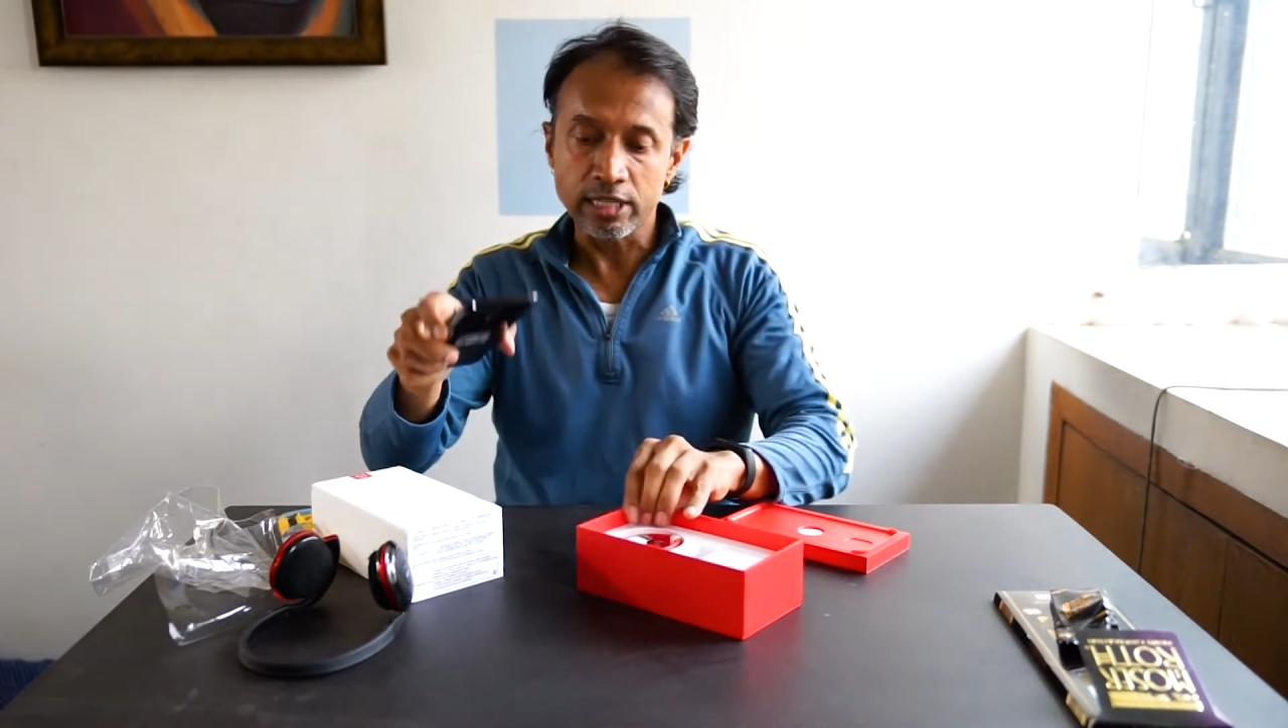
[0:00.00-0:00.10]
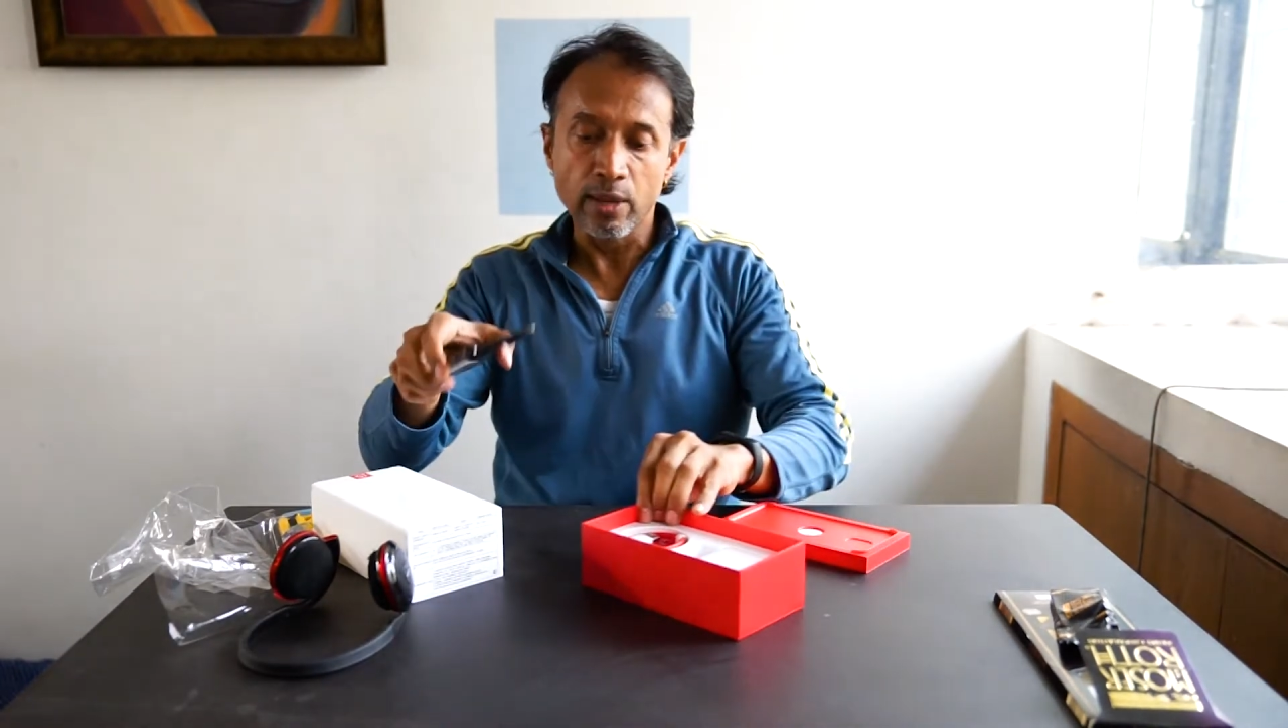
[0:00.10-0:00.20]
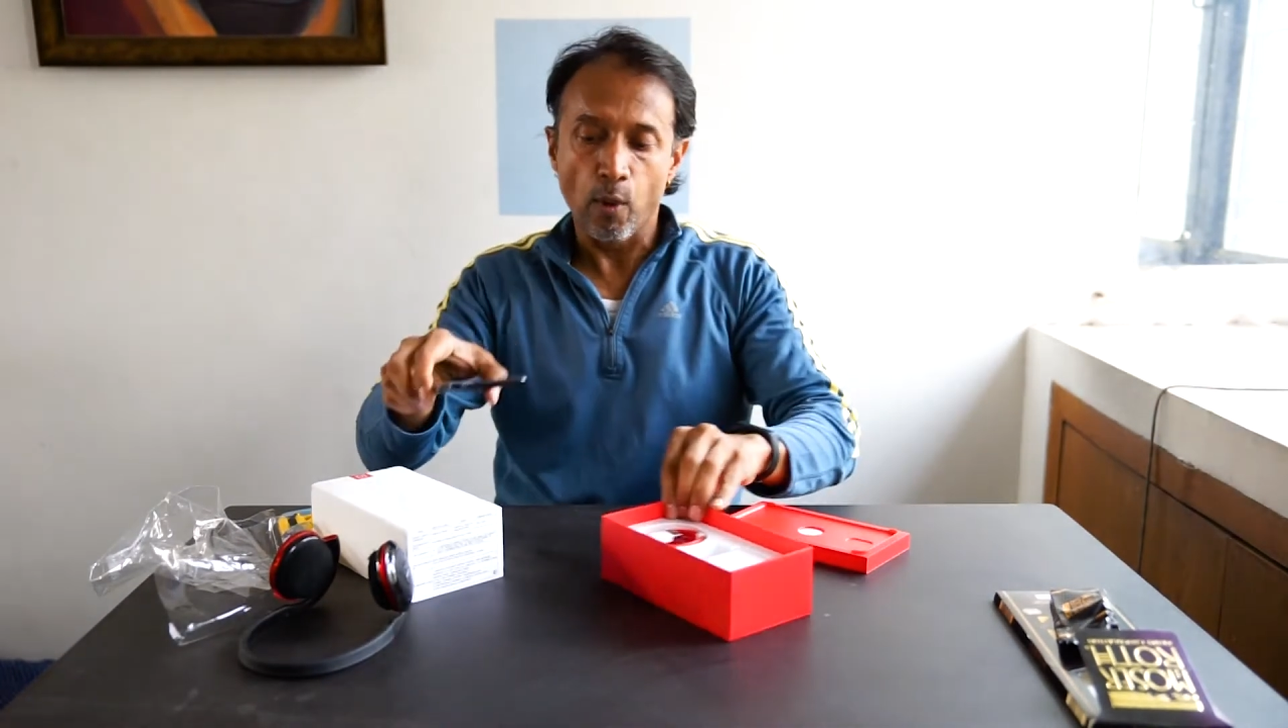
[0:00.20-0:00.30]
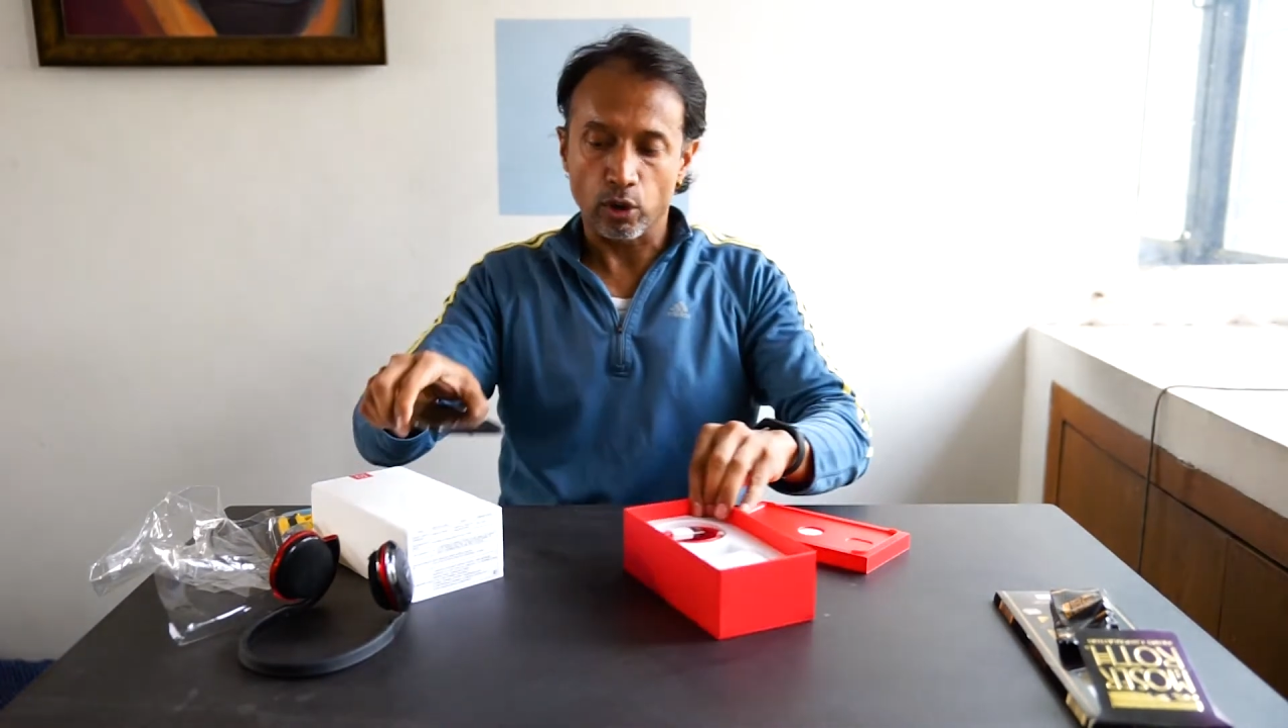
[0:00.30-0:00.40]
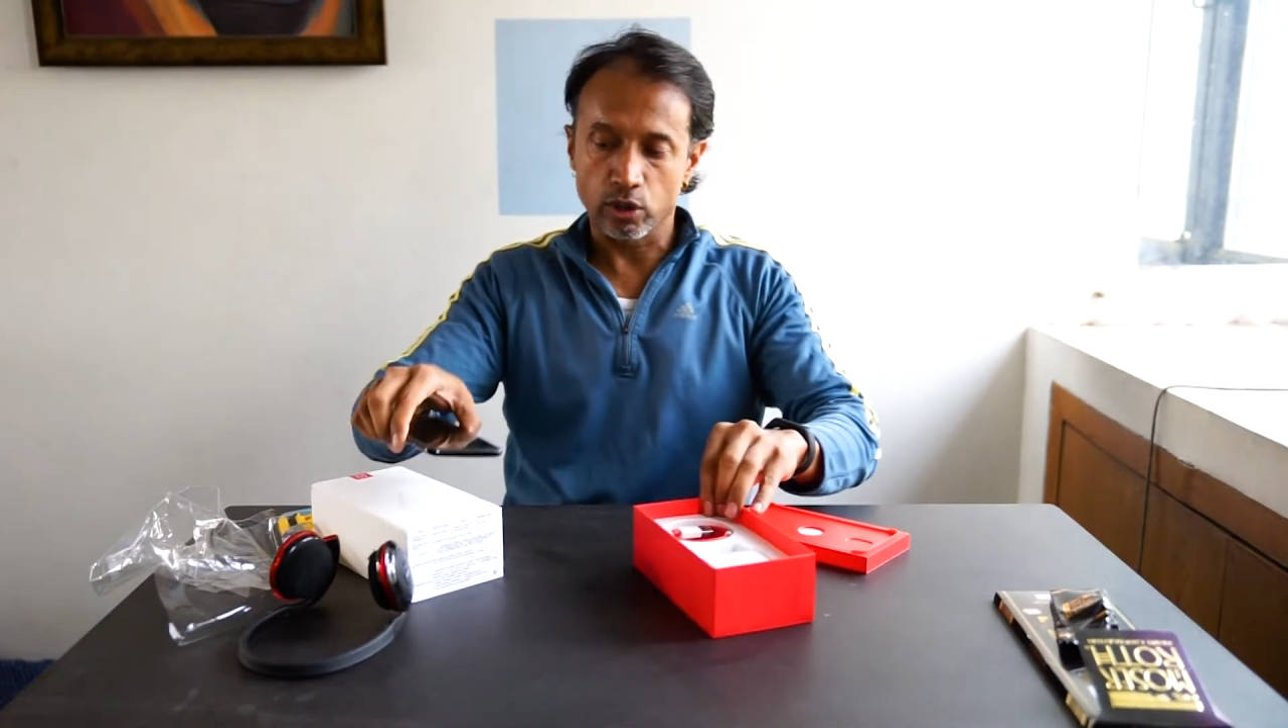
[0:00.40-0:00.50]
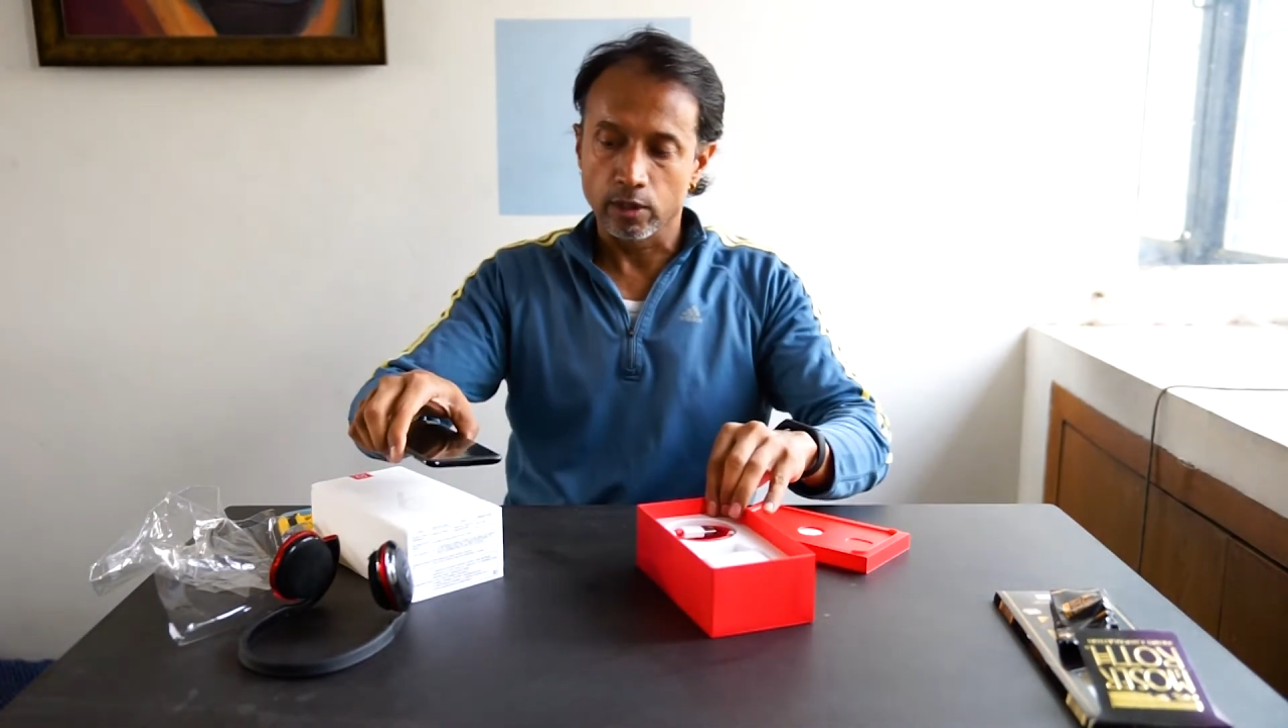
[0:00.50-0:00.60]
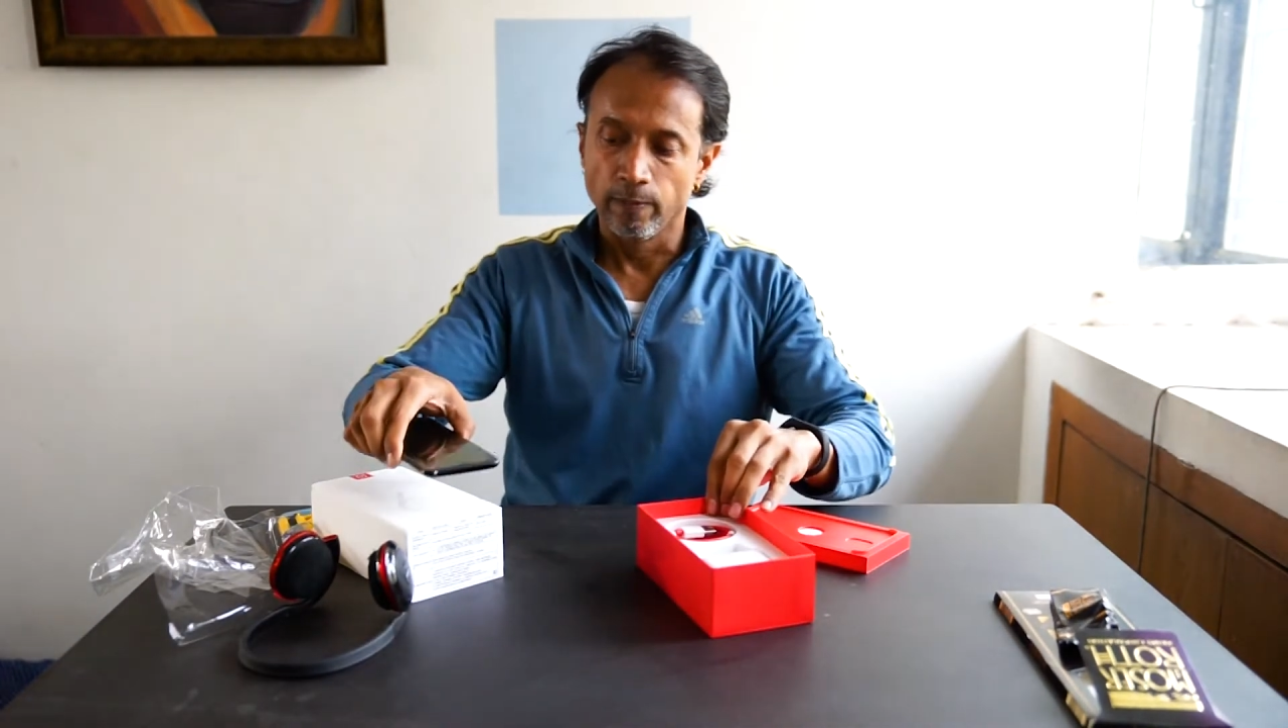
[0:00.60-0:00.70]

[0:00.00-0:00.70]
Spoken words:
in the box.